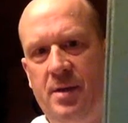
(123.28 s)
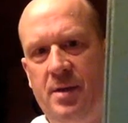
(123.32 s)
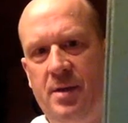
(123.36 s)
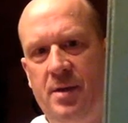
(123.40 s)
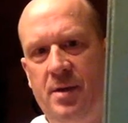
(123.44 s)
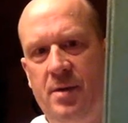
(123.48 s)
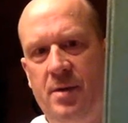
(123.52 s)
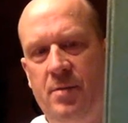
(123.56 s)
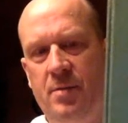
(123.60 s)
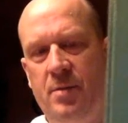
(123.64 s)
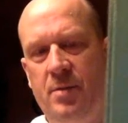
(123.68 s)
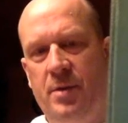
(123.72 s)

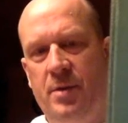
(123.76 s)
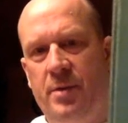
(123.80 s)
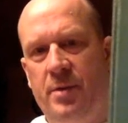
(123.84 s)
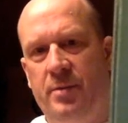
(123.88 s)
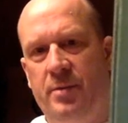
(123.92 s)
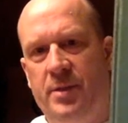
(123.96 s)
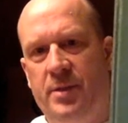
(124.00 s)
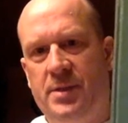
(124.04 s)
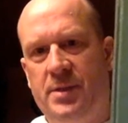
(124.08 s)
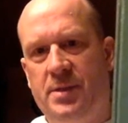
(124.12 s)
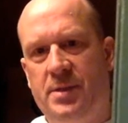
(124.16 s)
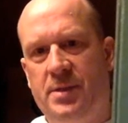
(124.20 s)
one of the
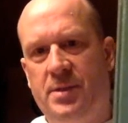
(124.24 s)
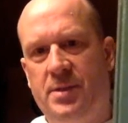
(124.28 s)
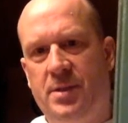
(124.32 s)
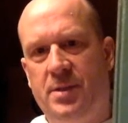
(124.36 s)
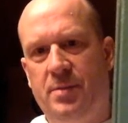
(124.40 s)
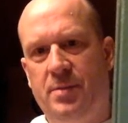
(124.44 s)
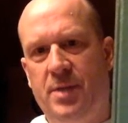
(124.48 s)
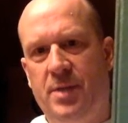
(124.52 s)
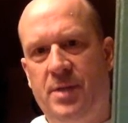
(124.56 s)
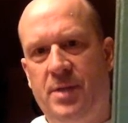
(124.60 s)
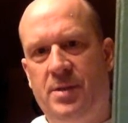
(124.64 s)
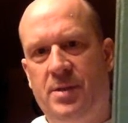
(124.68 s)
reasons she
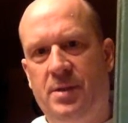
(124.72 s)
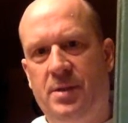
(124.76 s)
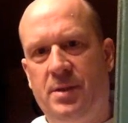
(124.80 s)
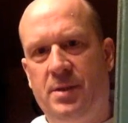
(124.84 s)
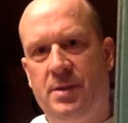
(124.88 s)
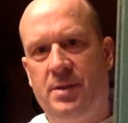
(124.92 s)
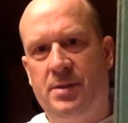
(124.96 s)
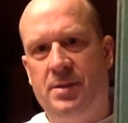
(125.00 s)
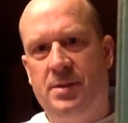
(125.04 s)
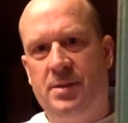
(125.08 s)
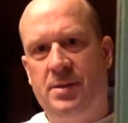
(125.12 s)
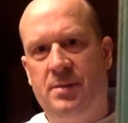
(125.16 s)
mentioned
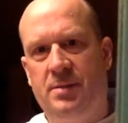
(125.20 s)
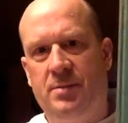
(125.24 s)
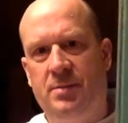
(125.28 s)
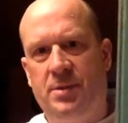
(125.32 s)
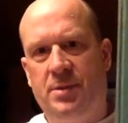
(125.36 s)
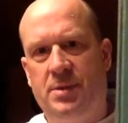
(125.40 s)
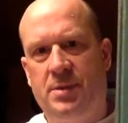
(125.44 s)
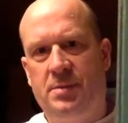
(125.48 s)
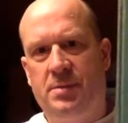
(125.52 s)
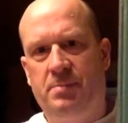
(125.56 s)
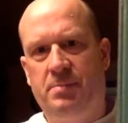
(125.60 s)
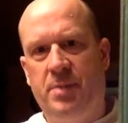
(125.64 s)
is it
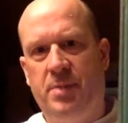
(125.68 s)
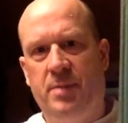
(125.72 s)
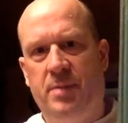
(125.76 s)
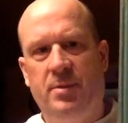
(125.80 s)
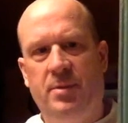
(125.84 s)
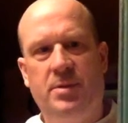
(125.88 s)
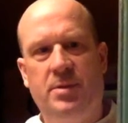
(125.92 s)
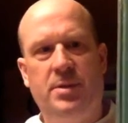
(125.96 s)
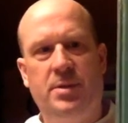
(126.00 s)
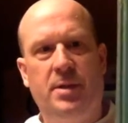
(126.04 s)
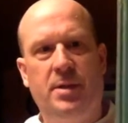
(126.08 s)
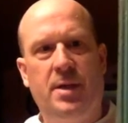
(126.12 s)
was
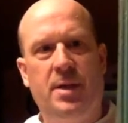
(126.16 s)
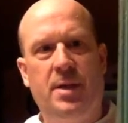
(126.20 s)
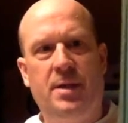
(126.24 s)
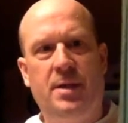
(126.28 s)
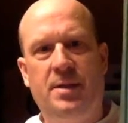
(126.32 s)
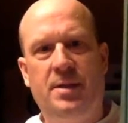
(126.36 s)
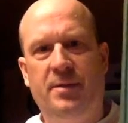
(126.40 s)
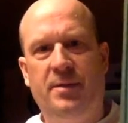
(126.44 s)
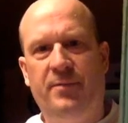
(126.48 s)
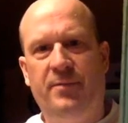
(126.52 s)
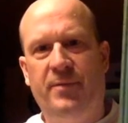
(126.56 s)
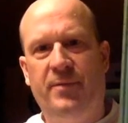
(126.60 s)
published in
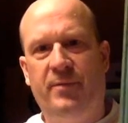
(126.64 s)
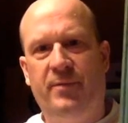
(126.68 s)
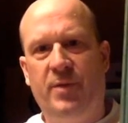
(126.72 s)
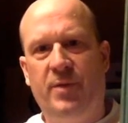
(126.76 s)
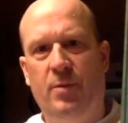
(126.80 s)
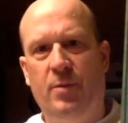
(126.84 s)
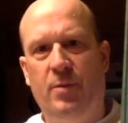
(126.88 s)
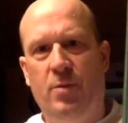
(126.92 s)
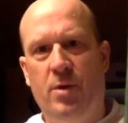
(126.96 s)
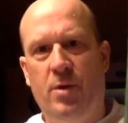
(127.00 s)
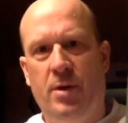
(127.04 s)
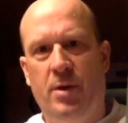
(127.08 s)

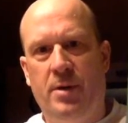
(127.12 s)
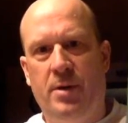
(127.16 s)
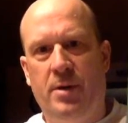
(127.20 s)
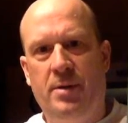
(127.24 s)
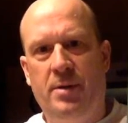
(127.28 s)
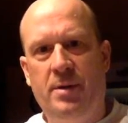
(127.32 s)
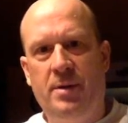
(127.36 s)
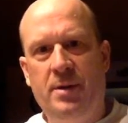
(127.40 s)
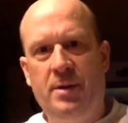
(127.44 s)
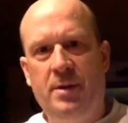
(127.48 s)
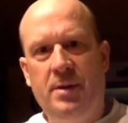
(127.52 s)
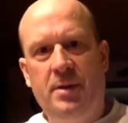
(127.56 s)
1951.
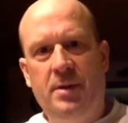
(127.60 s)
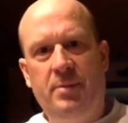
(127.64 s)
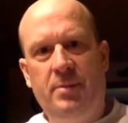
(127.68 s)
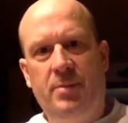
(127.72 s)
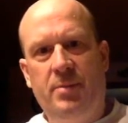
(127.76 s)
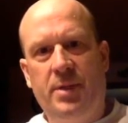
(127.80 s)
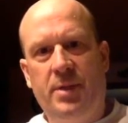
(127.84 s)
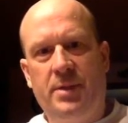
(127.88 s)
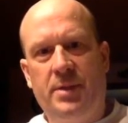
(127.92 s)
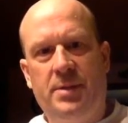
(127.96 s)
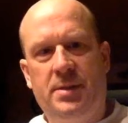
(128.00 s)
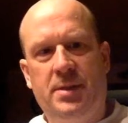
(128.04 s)

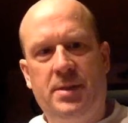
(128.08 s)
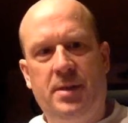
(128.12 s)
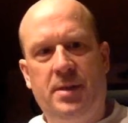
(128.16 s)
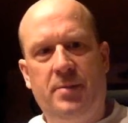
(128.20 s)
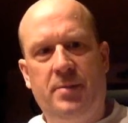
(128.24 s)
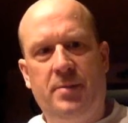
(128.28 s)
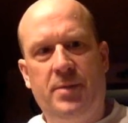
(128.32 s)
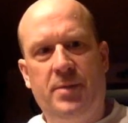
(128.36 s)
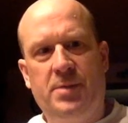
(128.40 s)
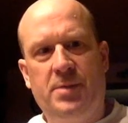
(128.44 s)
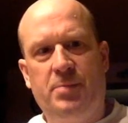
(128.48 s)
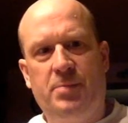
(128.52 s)
But
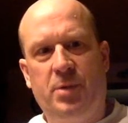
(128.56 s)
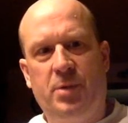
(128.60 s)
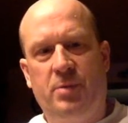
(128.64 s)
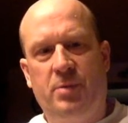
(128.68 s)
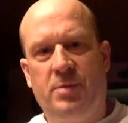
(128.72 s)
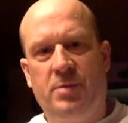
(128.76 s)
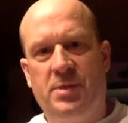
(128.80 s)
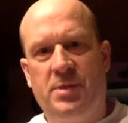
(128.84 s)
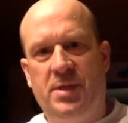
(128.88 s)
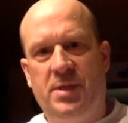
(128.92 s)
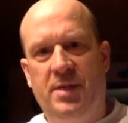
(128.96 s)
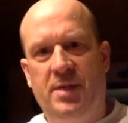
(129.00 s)
this book
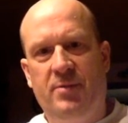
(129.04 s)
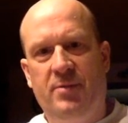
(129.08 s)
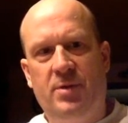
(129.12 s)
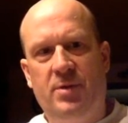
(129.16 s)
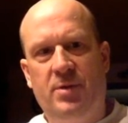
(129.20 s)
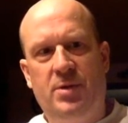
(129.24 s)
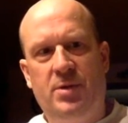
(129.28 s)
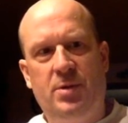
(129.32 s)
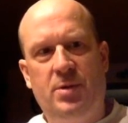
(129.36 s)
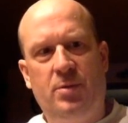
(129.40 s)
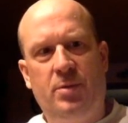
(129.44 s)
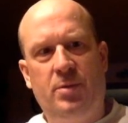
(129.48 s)
was
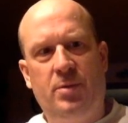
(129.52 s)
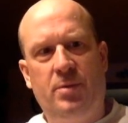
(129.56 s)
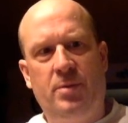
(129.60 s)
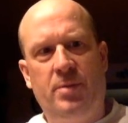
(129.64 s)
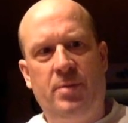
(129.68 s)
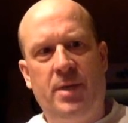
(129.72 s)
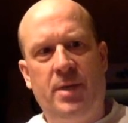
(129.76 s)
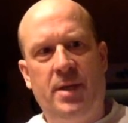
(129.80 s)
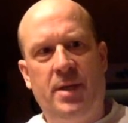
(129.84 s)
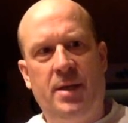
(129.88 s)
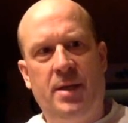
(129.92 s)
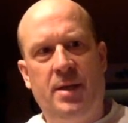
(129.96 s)
given to her
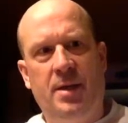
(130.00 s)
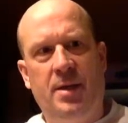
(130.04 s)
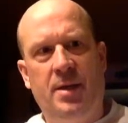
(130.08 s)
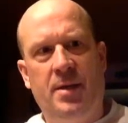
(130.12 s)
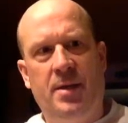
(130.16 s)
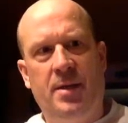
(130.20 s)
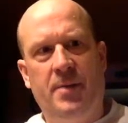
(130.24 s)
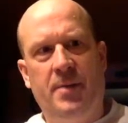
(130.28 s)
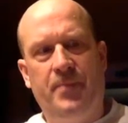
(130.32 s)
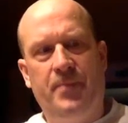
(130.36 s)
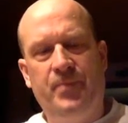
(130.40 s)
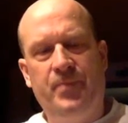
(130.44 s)
by
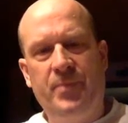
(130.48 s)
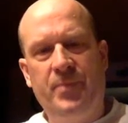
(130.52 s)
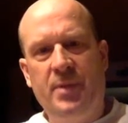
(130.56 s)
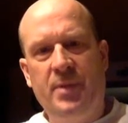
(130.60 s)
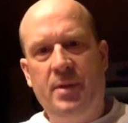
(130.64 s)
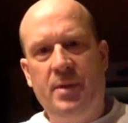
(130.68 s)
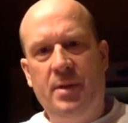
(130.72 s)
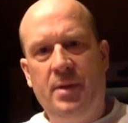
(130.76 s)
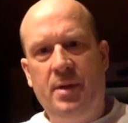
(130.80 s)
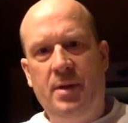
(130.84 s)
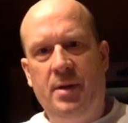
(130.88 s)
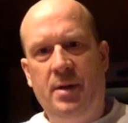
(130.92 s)

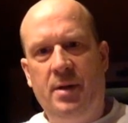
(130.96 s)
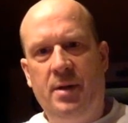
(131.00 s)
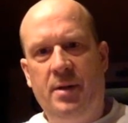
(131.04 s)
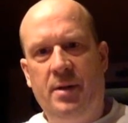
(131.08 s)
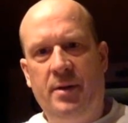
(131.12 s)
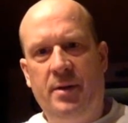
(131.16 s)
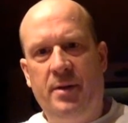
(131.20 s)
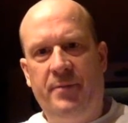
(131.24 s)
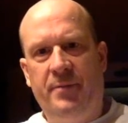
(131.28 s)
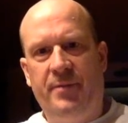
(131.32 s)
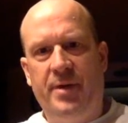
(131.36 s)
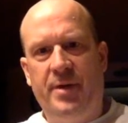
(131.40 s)

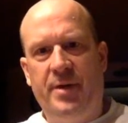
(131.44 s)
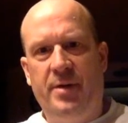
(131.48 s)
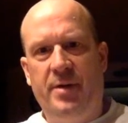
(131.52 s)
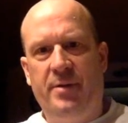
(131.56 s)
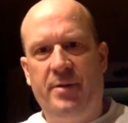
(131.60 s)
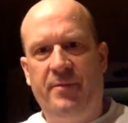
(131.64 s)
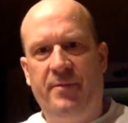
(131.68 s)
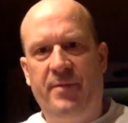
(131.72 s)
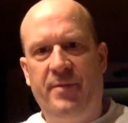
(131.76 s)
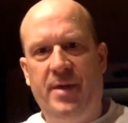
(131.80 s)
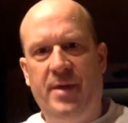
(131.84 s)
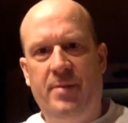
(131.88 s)
a friend of
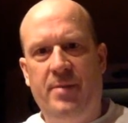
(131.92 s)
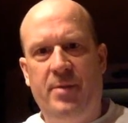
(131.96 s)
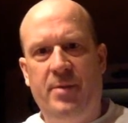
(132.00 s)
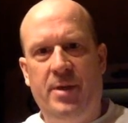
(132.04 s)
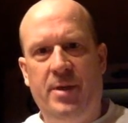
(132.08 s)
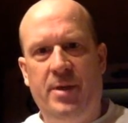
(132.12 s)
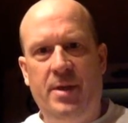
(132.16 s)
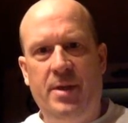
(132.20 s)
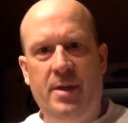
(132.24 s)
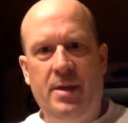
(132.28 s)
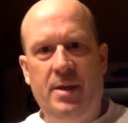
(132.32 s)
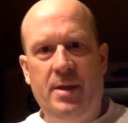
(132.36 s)
the
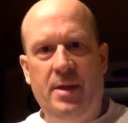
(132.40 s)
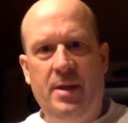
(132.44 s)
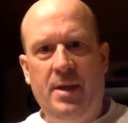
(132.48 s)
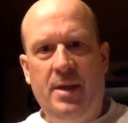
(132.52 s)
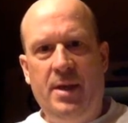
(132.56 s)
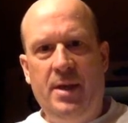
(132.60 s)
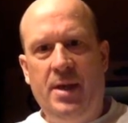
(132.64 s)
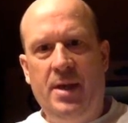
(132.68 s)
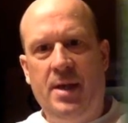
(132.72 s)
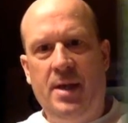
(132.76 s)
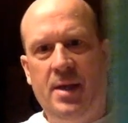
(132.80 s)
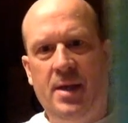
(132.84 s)
family,
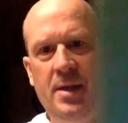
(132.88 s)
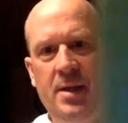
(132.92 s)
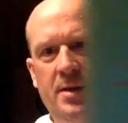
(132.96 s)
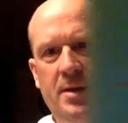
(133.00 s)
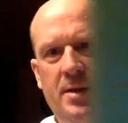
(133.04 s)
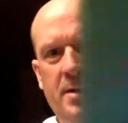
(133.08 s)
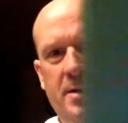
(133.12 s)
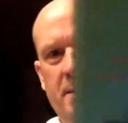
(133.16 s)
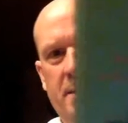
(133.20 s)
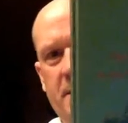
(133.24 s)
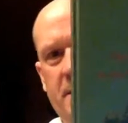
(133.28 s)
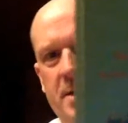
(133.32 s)

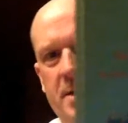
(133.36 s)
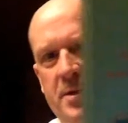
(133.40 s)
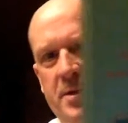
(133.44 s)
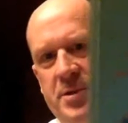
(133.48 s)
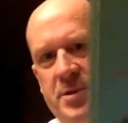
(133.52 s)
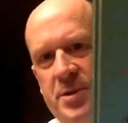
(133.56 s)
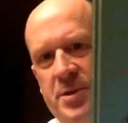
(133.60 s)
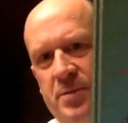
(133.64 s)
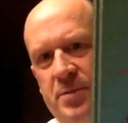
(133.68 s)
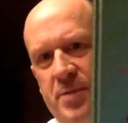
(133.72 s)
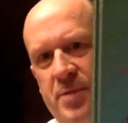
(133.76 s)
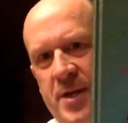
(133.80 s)
and
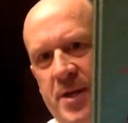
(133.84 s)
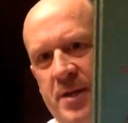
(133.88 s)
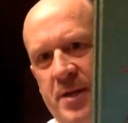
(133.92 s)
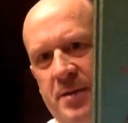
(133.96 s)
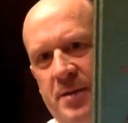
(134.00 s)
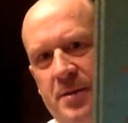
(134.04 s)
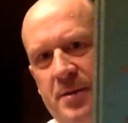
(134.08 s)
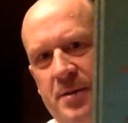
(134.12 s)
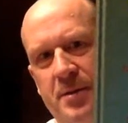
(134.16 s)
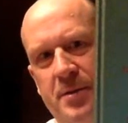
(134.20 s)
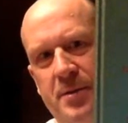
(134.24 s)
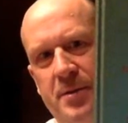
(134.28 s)
she read it
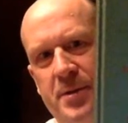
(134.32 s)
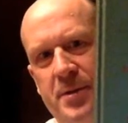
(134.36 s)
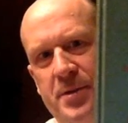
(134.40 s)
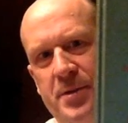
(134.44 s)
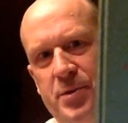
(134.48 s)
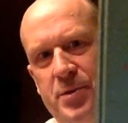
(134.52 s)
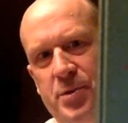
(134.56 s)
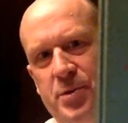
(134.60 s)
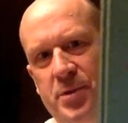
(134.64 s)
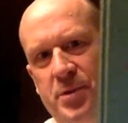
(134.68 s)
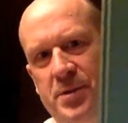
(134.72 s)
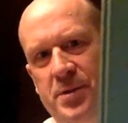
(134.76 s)
and
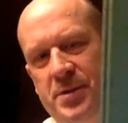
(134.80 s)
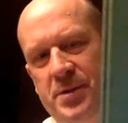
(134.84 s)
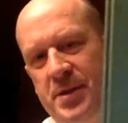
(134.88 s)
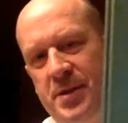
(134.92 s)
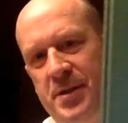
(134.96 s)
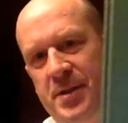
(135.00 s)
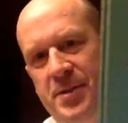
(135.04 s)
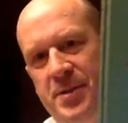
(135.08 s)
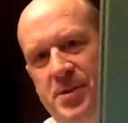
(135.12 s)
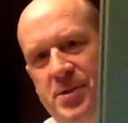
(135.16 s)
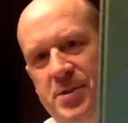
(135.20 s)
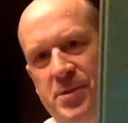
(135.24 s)
enjoyed it. I
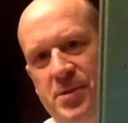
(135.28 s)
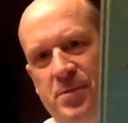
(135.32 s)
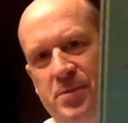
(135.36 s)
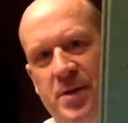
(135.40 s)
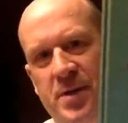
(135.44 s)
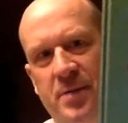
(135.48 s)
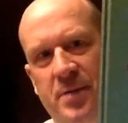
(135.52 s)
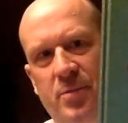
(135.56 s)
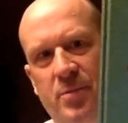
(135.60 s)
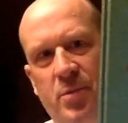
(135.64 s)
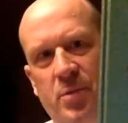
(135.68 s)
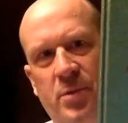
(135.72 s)
think she's
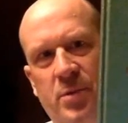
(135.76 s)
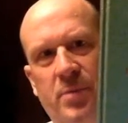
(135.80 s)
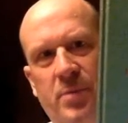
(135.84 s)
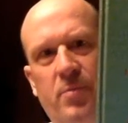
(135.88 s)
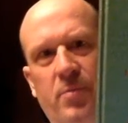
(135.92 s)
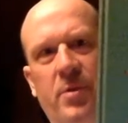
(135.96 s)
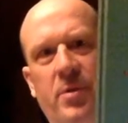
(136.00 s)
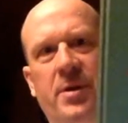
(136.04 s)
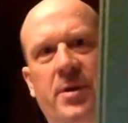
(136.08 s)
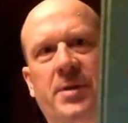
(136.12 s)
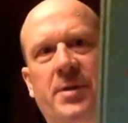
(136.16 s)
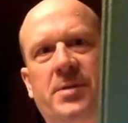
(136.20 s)
read it more
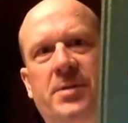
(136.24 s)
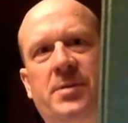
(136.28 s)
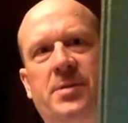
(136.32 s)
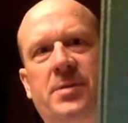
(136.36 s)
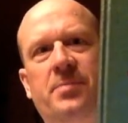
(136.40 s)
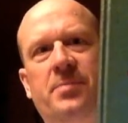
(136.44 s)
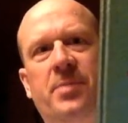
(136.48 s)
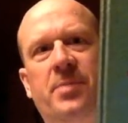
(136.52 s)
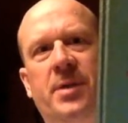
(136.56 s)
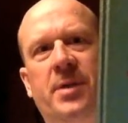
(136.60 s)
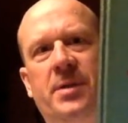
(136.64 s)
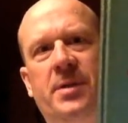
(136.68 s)
than
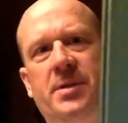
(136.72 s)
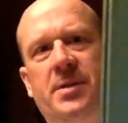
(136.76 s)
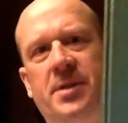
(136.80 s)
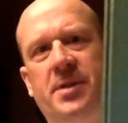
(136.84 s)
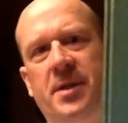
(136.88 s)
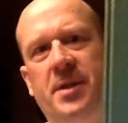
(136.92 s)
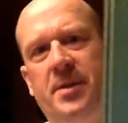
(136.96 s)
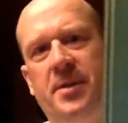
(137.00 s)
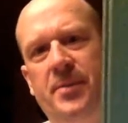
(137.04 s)
once. But